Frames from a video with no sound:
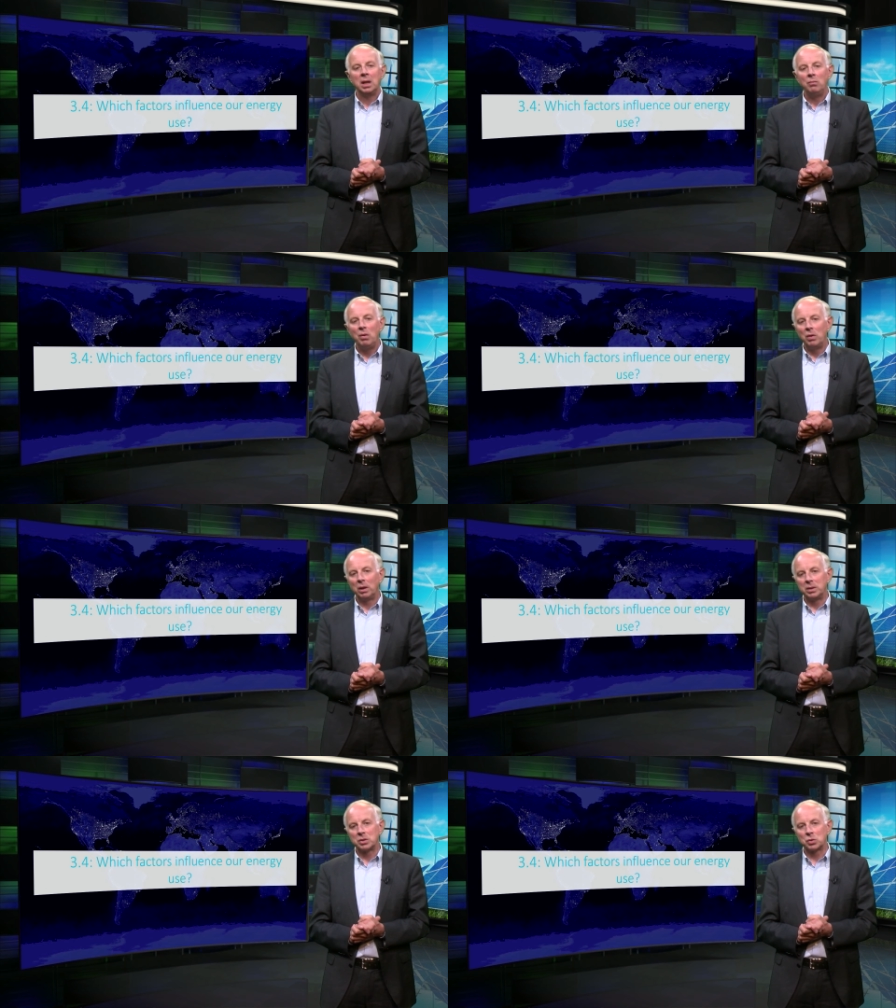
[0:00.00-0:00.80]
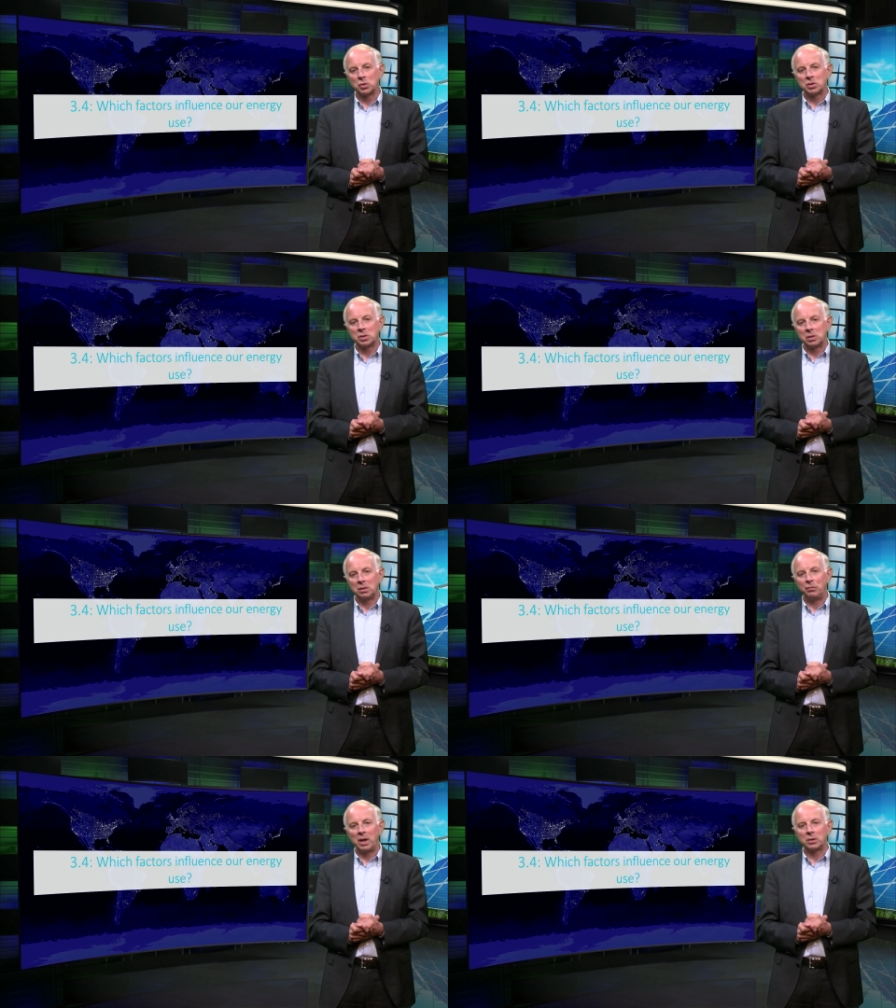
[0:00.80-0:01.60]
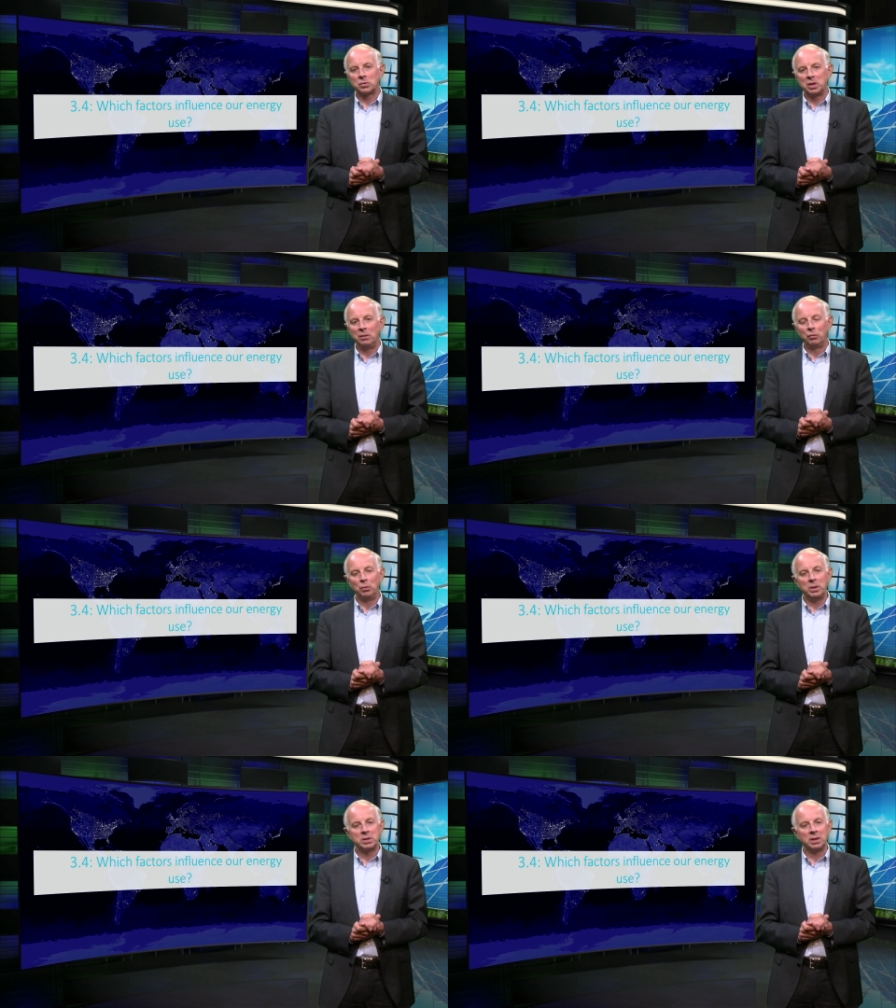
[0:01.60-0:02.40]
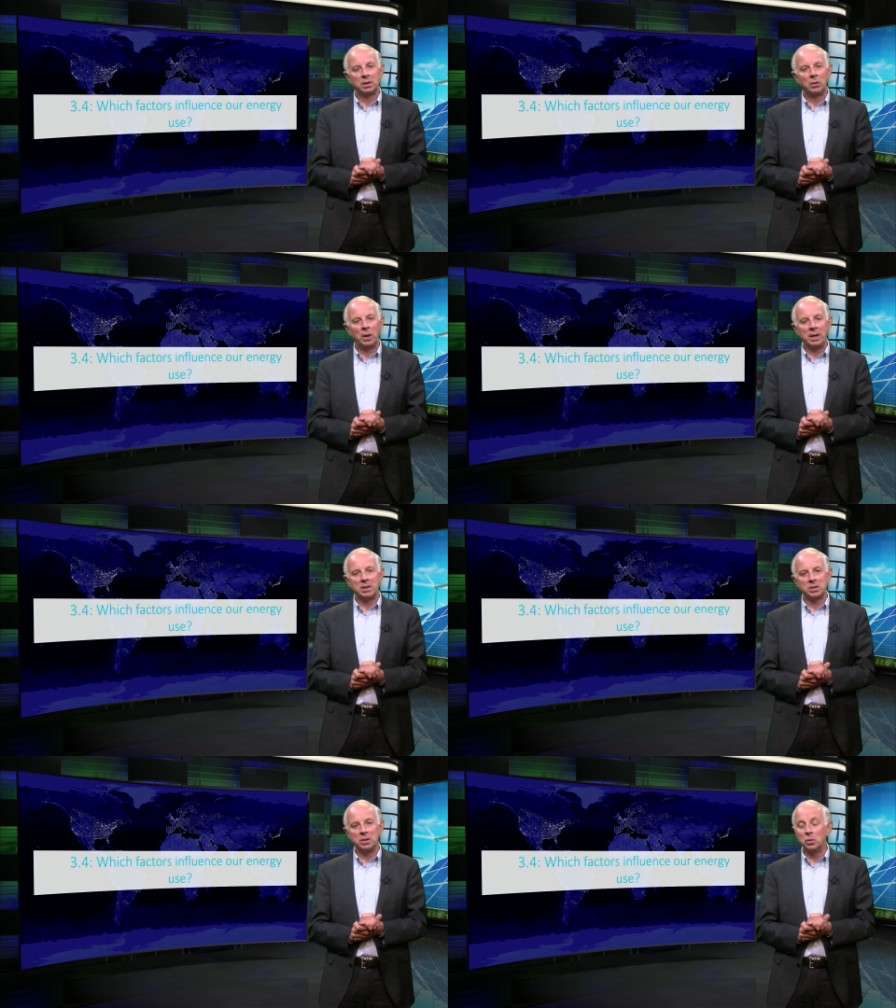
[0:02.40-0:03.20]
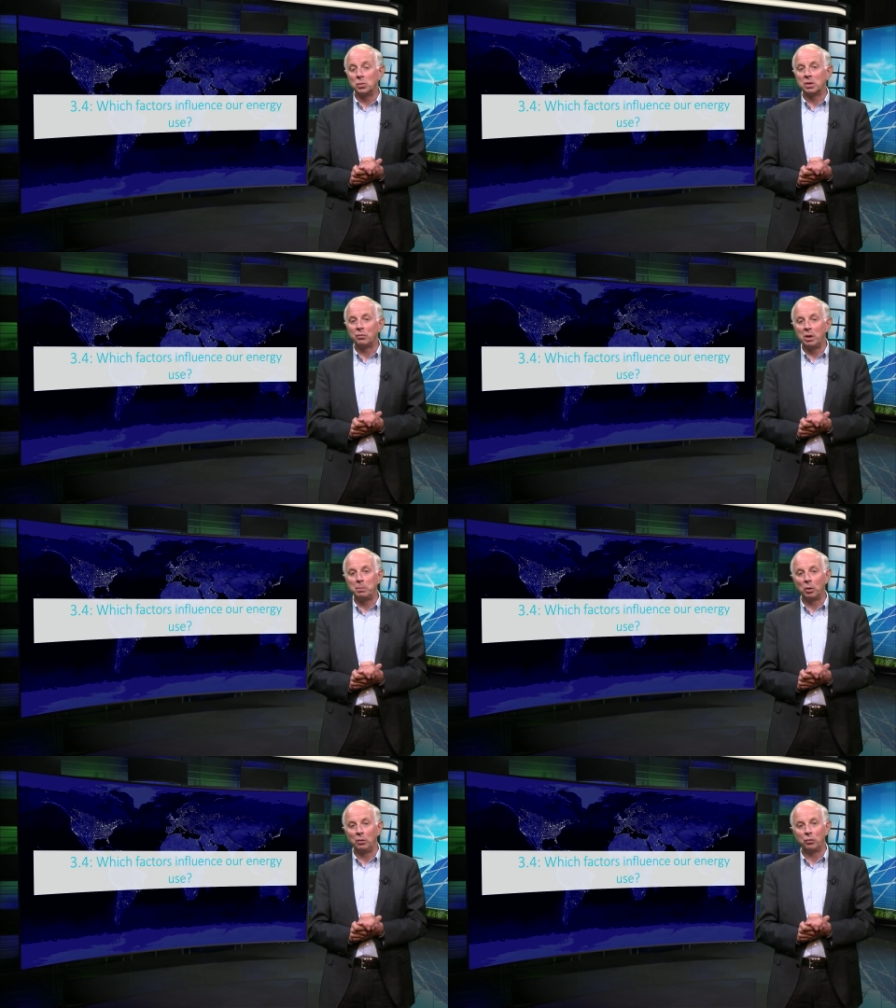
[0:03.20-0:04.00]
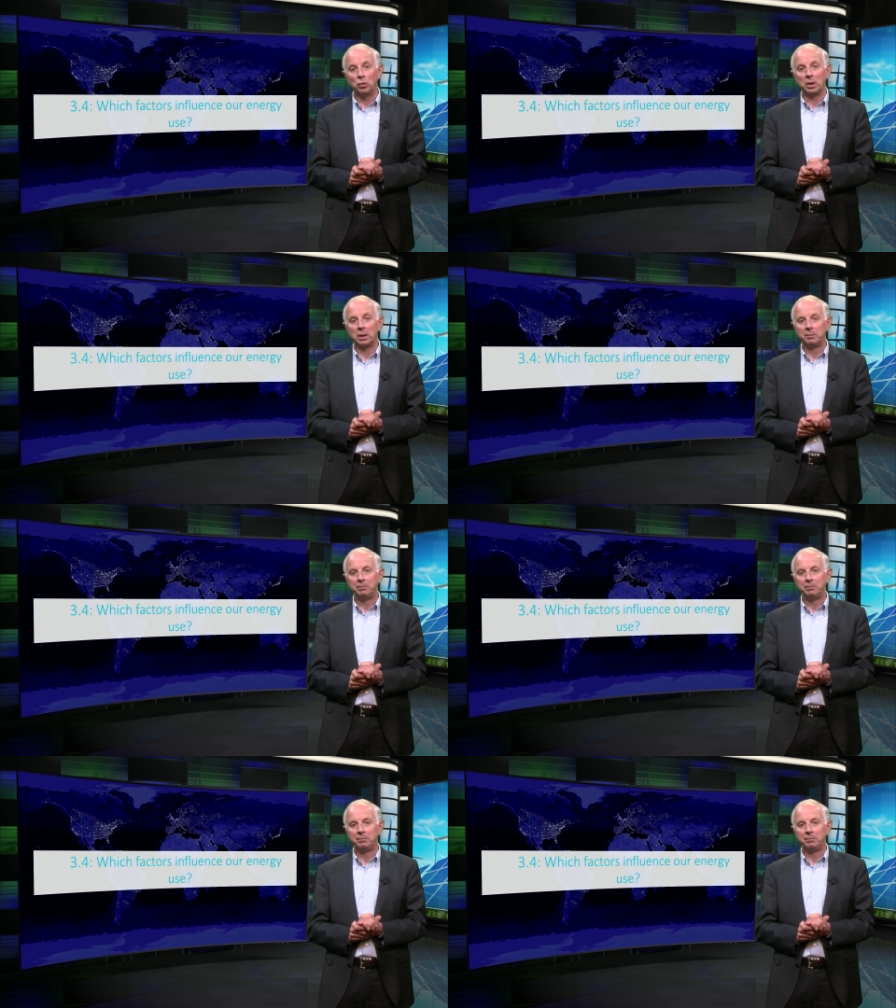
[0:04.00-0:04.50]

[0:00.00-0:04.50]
we will discuss the factors influencing our energy use in 3.4.